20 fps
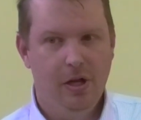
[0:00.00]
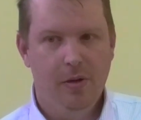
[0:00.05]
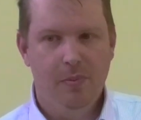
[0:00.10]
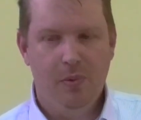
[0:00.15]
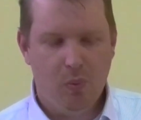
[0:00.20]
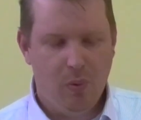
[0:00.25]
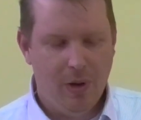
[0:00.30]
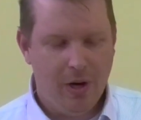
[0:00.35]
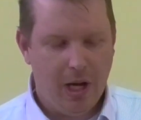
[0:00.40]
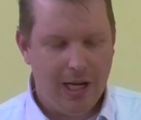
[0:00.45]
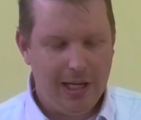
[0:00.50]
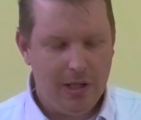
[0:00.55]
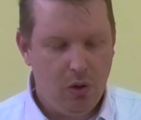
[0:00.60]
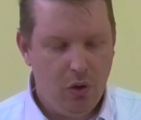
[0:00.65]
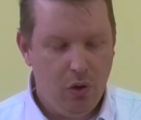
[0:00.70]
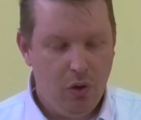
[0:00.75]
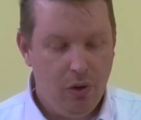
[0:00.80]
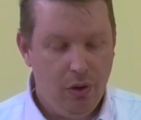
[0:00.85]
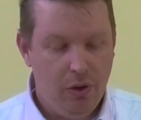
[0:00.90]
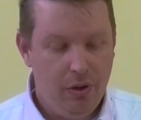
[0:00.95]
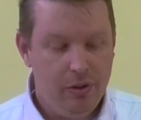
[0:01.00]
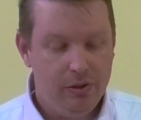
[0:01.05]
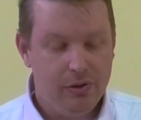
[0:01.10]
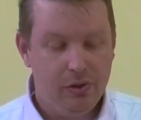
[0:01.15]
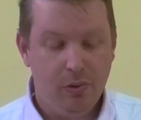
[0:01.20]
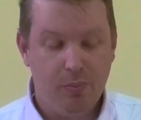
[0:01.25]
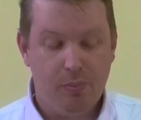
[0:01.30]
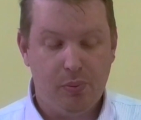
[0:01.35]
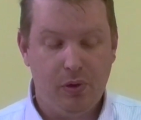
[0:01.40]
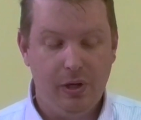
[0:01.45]
But when I learn
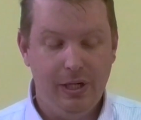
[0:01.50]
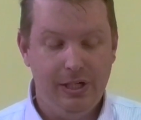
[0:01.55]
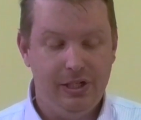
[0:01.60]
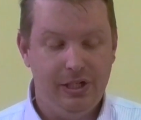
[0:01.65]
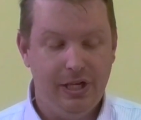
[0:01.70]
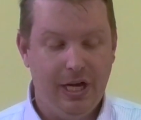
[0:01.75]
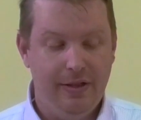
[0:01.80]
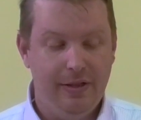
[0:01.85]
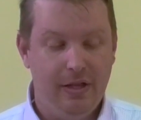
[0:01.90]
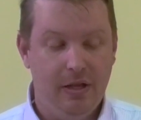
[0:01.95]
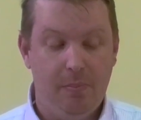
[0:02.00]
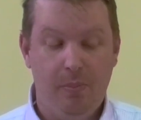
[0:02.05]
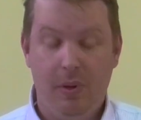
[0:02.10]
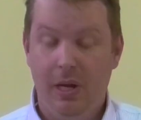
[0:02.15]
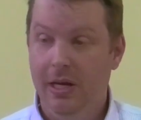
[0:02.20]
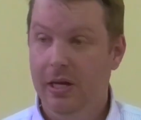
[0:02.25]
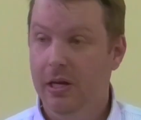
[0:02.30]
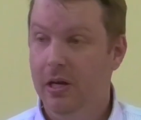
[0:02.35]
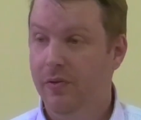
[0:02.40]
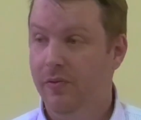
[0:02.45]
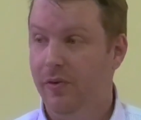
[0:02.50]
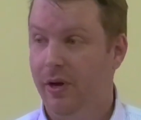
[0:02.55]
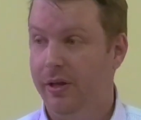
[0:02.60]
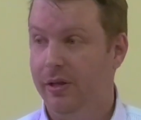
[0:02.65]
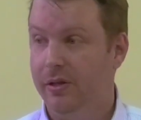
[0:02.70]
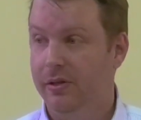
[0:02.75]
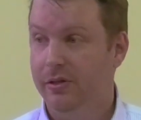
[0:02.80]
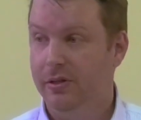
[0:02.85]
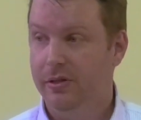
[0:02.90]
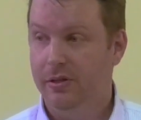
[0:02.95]
to appreciate the opinion of
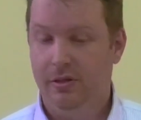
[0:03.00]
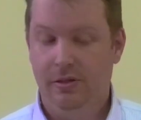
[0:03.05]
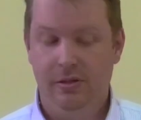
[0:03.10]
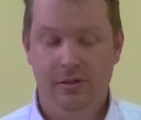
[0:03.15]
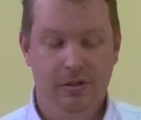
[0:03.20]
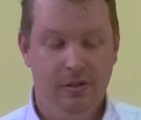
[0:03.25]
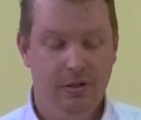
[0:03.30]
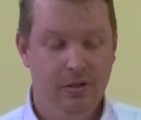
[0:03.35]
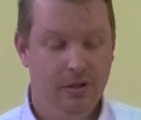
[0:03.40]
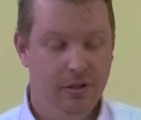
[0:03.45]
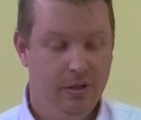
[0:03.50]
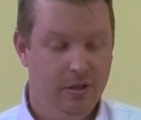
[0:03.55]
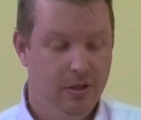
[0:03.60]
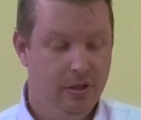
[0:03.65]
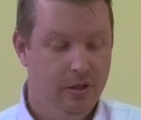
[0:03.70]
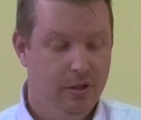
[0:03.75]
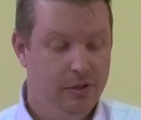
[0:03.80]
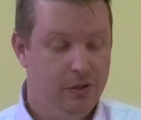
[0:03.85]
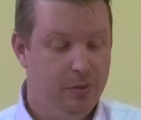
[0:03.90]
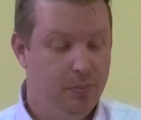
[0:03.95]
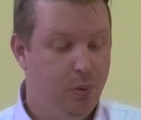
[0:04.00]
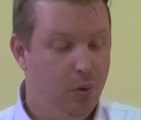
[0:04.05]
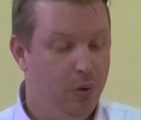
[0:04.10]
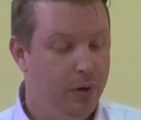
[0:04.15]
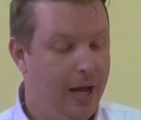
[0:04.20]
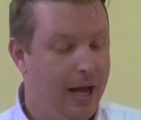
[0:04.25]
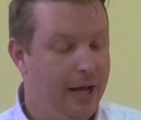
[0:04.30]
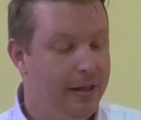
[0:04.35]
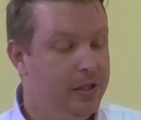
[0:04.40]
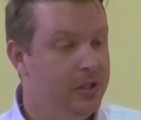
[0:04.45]
others, to
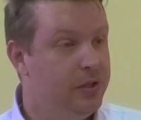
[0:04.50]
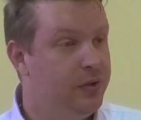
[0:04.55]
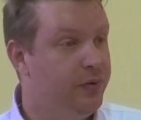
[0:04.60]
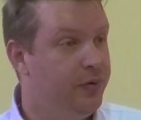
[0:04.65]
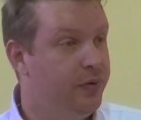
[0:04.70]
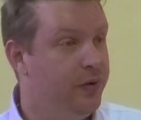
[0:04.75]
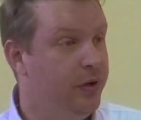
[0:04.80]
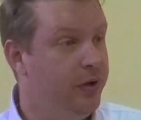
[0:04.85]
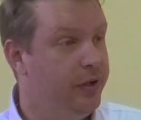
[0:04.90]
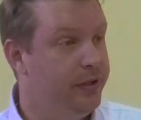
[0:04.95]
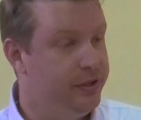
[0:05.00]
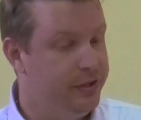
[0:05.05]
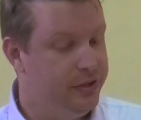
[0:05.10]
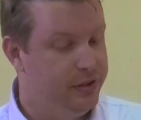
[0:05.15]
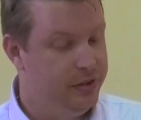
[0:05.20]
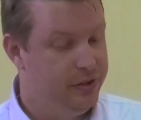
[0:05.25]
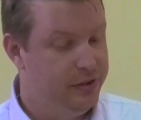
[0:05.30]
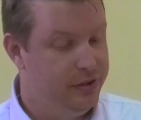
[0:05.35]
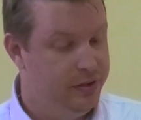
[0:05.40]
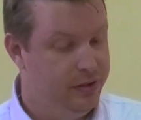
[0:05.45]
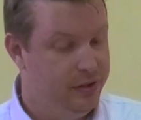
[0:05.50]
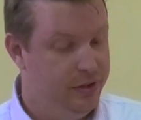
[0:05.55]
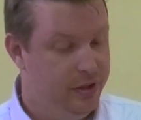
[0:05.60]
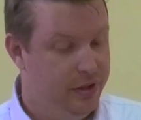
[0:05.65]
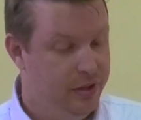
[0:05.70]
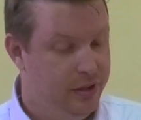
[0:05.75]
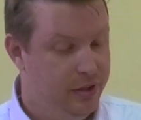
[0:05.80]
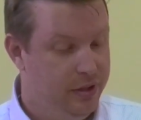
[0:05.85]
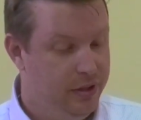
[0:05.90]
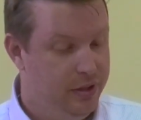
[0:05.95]
put others first,
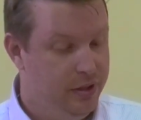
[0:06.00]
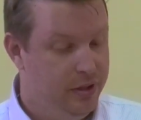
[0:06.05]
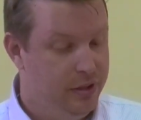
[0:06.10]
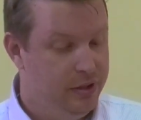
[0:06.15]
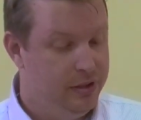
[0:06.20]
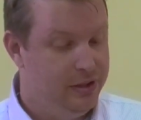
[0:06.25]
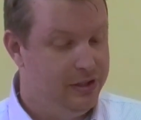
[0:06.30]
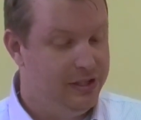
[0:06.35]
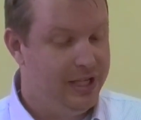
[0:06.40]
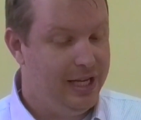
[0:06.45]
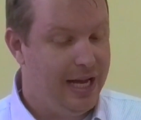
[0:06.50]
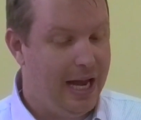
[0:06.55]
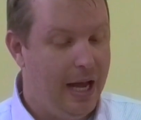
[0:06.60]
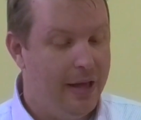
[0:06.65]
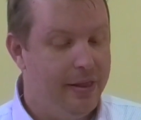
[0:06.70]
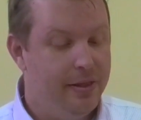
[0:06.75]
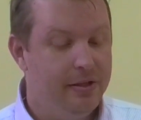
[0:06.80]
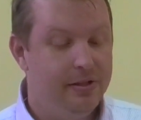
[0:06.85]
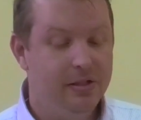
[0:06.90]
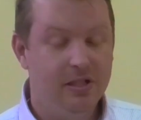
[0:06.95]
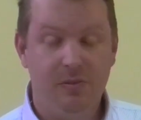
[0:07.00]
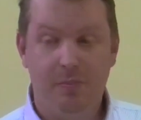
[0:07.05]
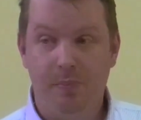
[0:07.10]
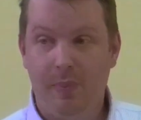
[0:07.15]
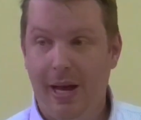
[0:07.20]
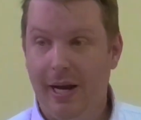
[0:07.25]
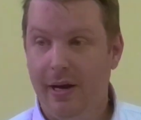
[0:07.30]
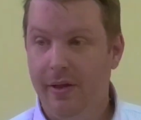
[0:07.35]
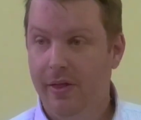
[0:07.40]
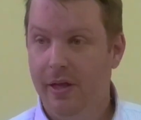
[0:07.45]
to see others as
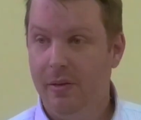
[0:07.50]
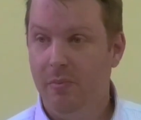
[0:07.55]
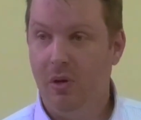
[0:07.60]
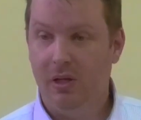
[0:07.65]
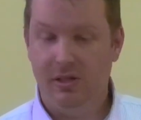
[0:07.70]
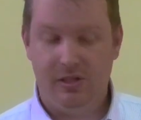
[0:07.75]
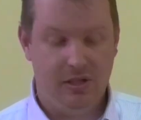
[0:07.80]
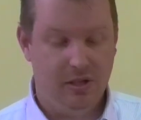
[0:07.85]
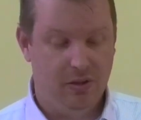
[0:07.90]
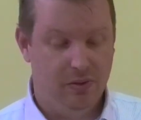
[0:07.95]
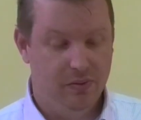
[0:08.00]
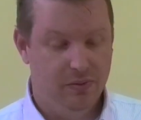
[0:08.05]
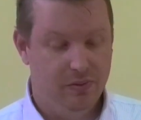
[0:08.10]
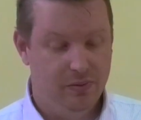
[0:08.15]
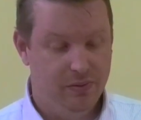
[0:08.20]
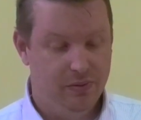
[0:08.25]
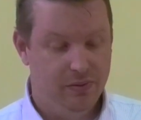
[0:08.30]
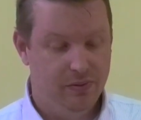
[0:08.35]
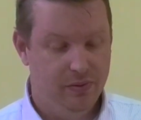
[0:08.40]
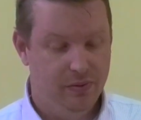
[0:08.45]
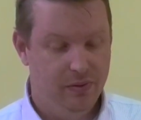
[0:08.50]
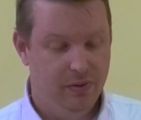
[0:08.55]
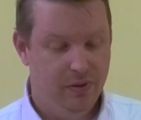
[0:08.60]
better than myself,